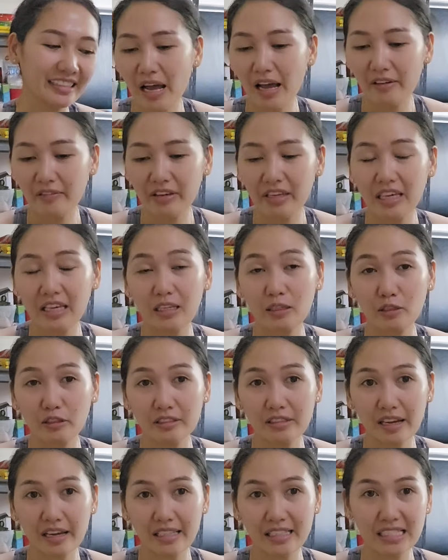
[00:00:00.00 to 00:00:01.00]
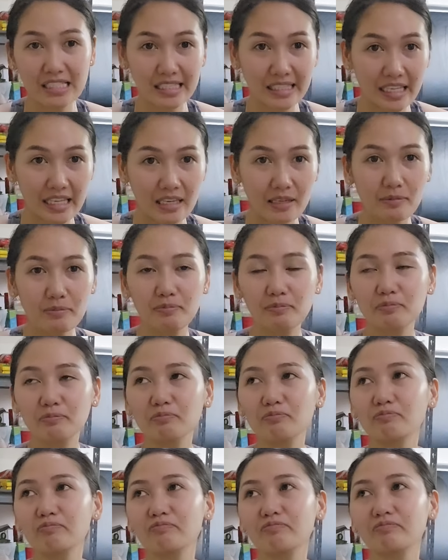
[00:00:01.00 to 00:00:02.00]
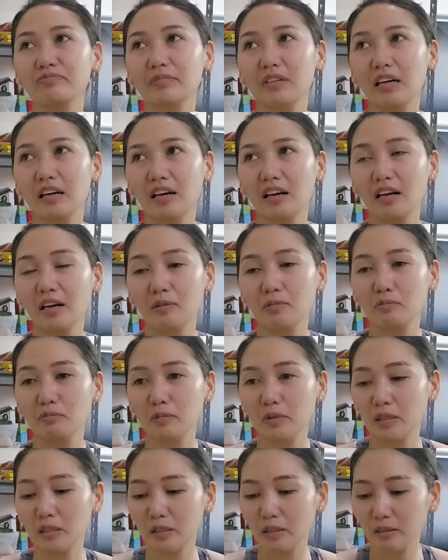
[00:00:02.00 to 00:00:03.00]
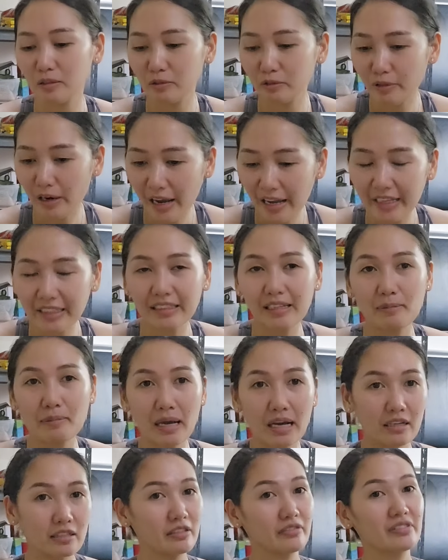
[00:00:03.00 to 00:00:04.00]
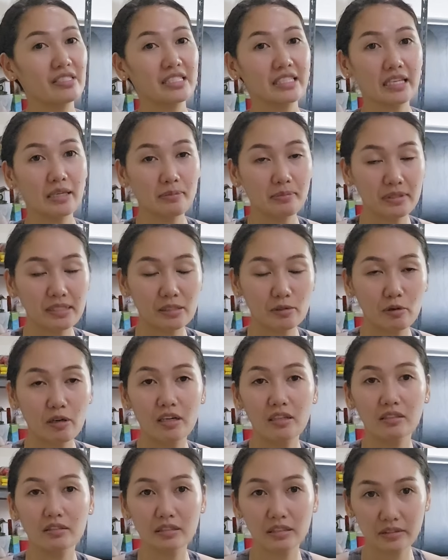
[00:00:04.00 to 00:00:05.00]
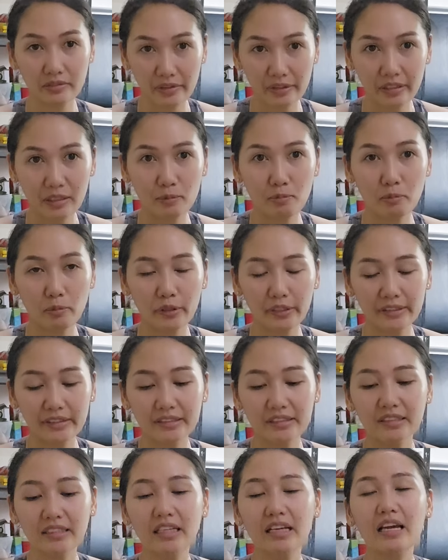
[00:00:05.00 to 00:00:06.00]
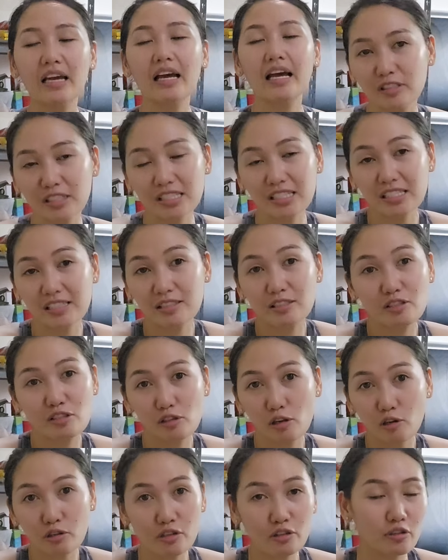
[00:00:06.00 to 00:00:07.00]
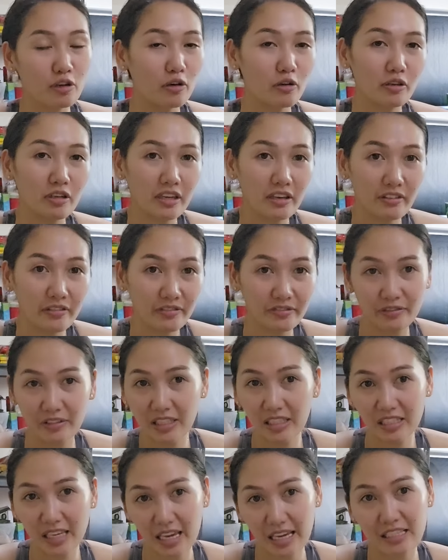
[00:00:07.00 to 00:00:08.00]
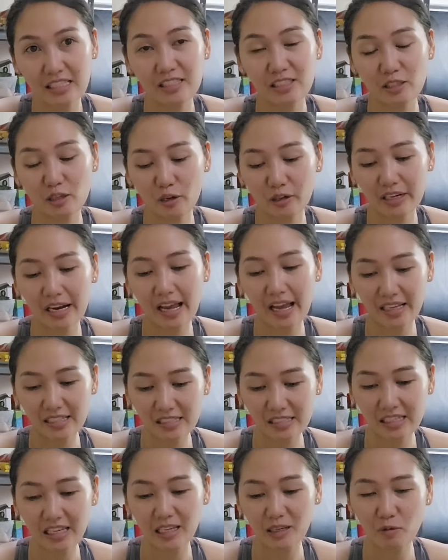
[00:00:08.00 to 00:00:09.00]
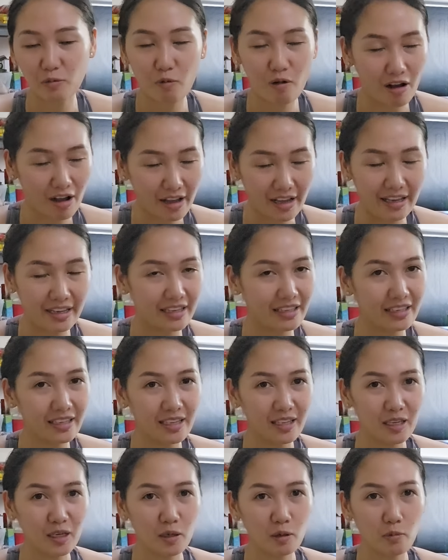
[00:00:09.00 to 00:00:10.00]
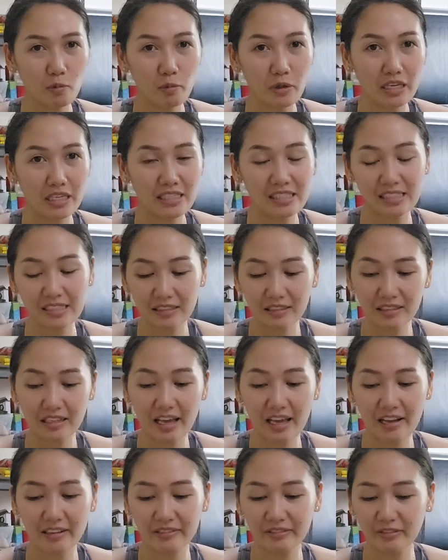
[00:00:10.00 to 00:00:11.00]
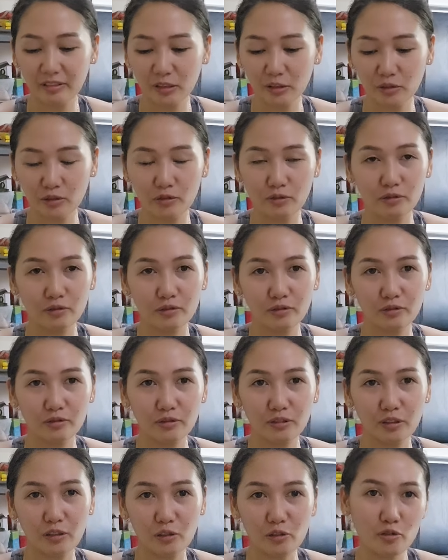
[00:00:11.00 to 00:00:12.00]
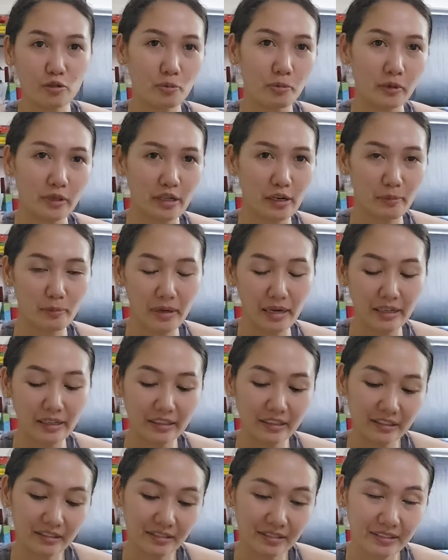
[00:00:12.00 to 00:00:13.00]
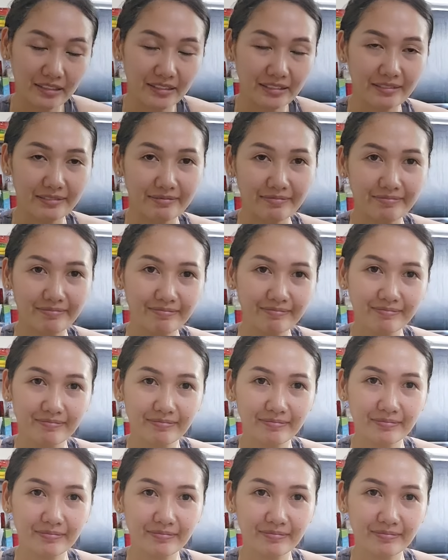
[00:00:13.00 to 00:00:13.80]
Having a good night's sleep, right amount of sleep as well is very important. Just so you know, if in case you're asking why we still have to, you know, support our parents.